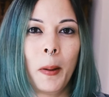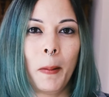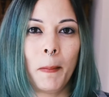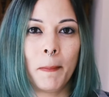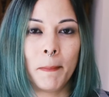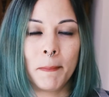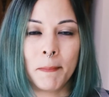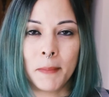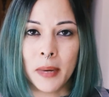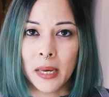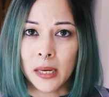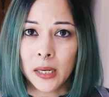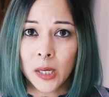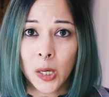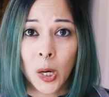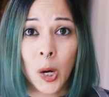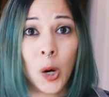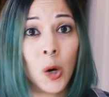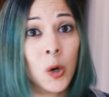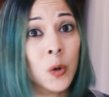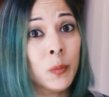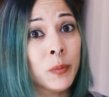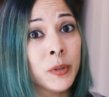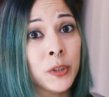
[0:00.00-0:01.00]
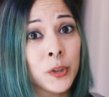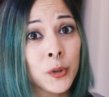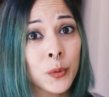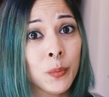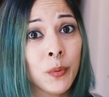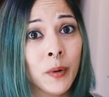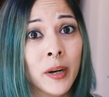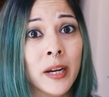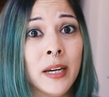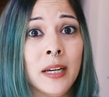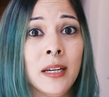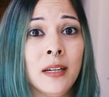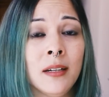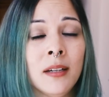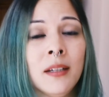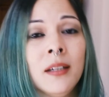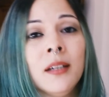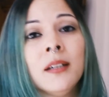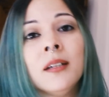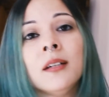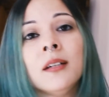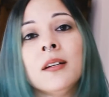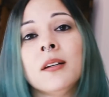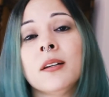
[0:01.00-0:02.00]
make a home in your brain.
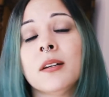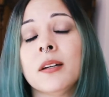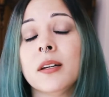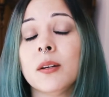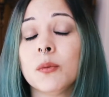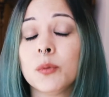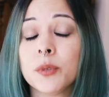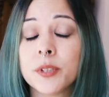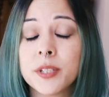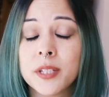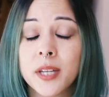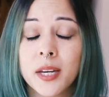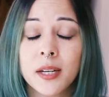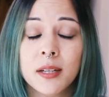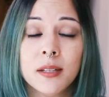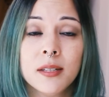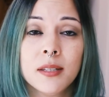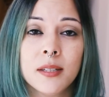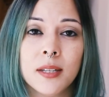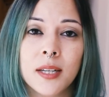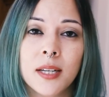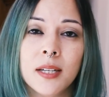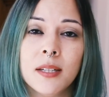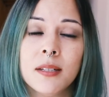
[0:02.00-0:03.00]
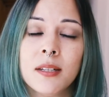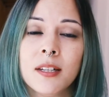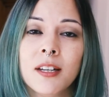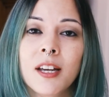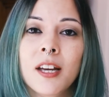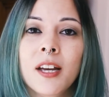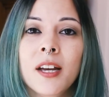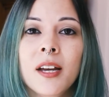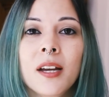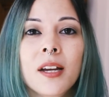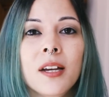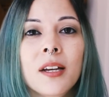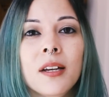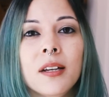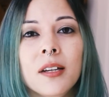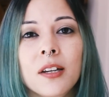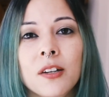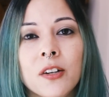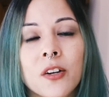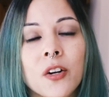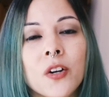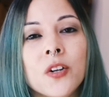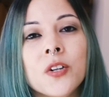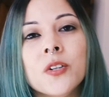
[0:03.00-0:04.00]
It will take a seat. You
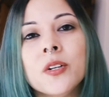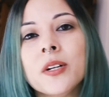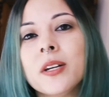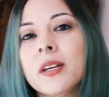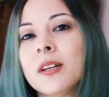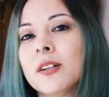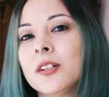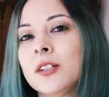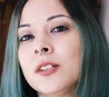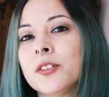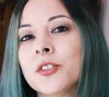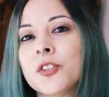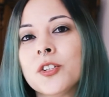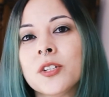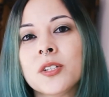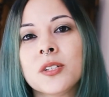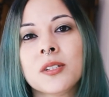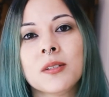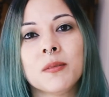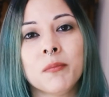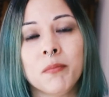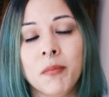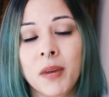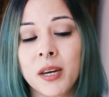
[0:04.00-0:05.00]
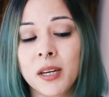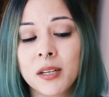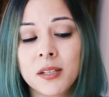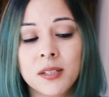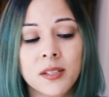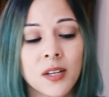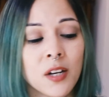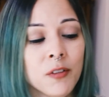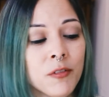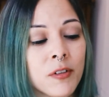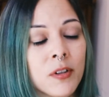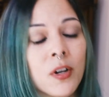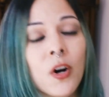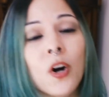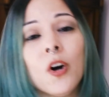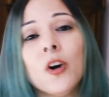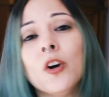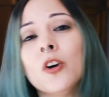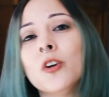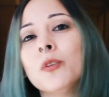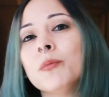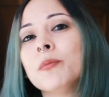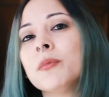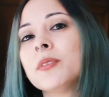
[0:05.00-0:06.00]
know, it'll just make itself at
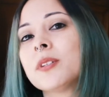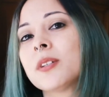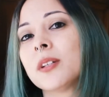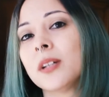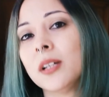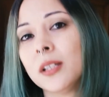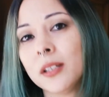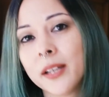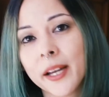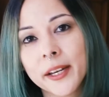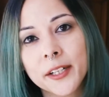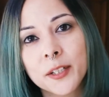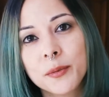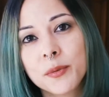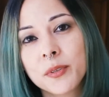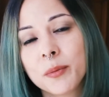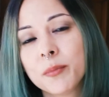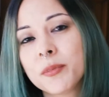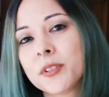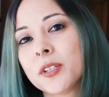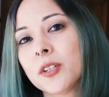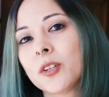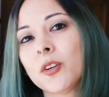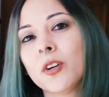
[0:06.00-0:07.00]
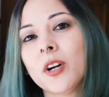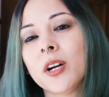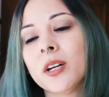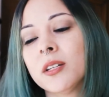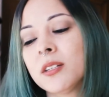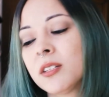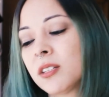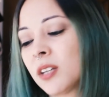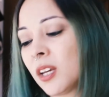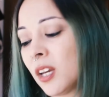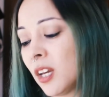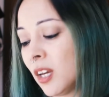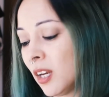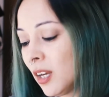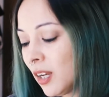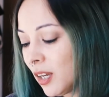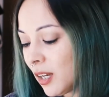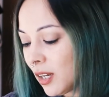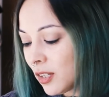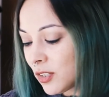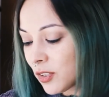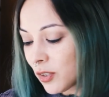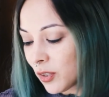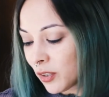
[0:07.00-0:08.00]
home. It's gonna light up some cigarettes.
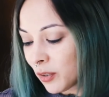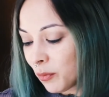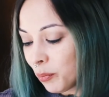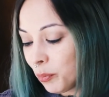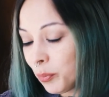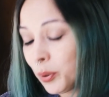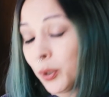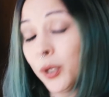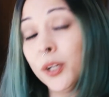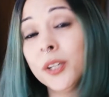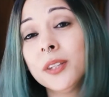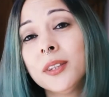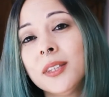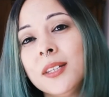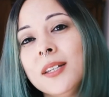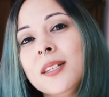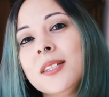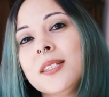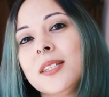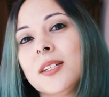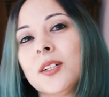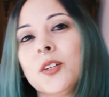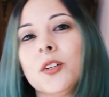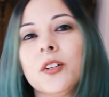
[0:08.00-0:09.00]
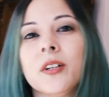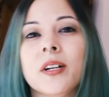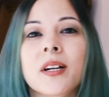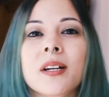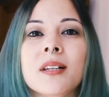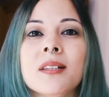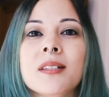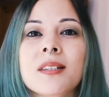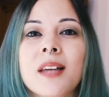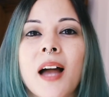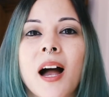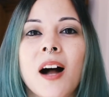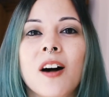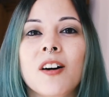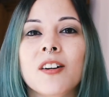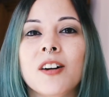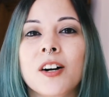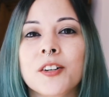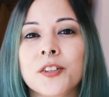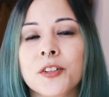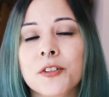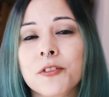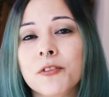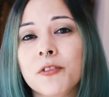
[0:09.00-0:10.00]
It's gonna put these cigarettes out
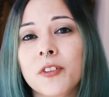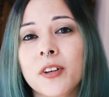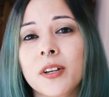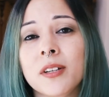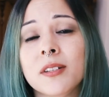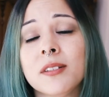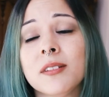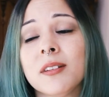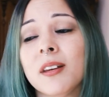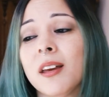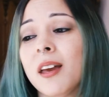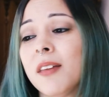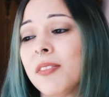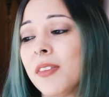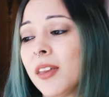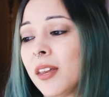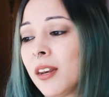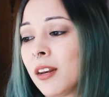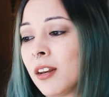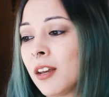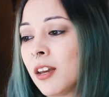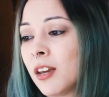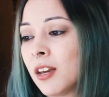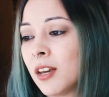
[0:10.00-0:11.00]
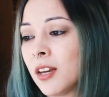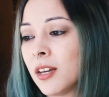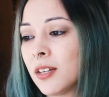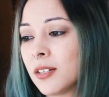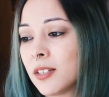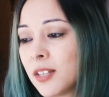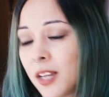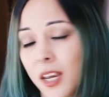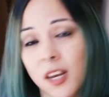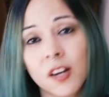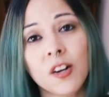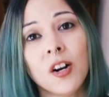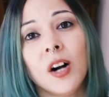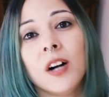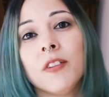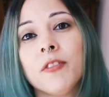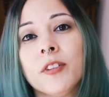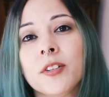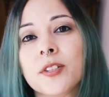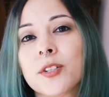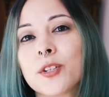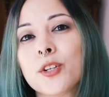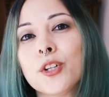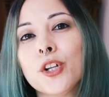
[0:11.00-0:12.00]
on your face and then take off
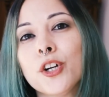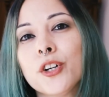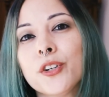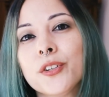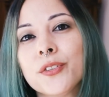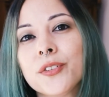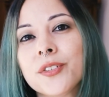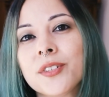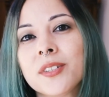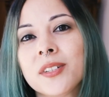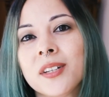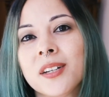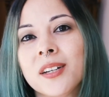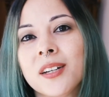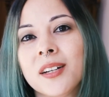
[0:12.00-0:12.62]
its clothes.